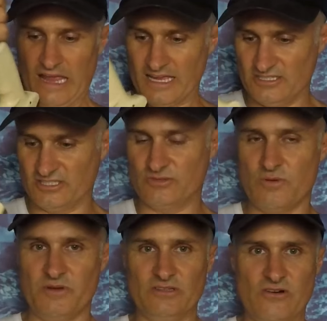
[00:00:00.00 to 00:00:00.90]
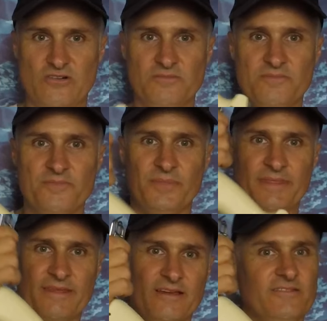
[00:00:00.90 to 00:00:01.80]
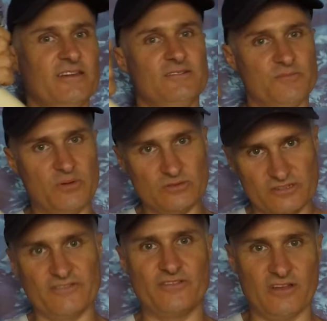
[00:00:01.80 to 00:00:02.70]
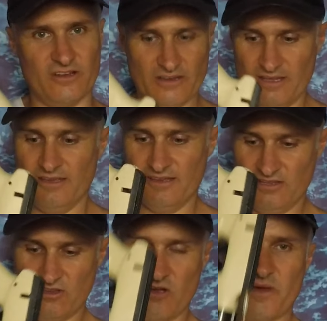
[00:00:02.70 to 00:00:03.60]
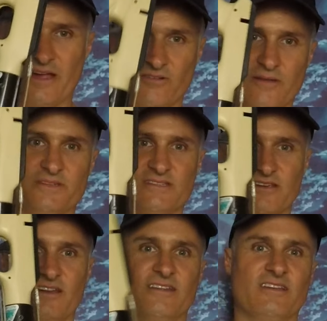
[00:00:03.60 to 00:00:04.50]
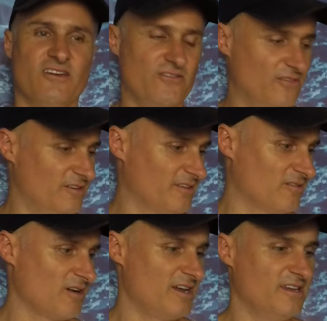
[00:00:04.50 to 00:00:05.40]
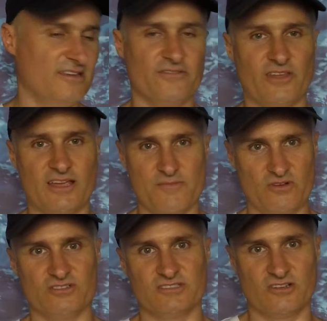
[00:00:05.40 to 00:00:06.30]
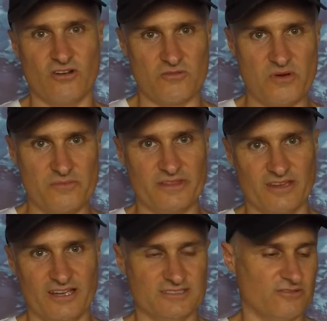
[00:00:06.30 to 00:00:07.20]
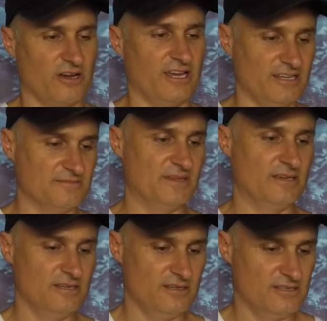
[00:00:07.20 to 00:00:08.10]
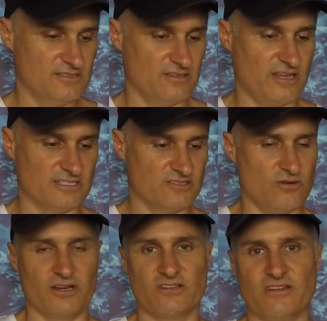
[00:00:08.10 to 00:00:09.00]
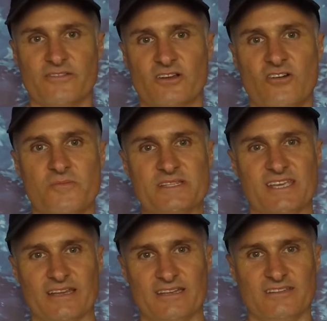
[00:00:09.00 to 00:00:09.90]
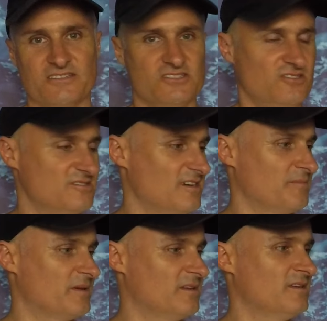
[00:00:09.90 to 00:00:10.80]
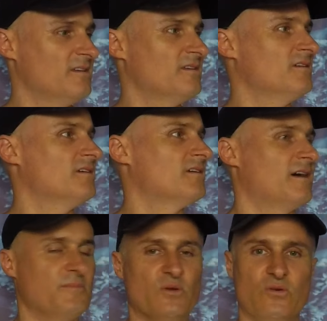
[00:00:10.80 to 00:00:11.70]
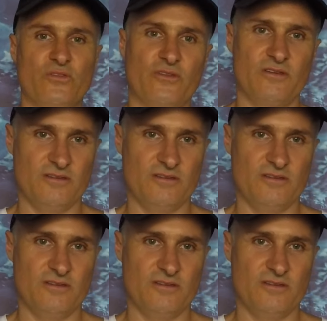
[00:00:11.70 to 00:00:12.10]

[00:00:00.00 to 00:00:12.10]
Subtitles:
and just swim along and then pull in the float, go back, grab this gun and go find the cray if they come across the coral bommy that has a cray in it. So that's quite another common technique that's used up north.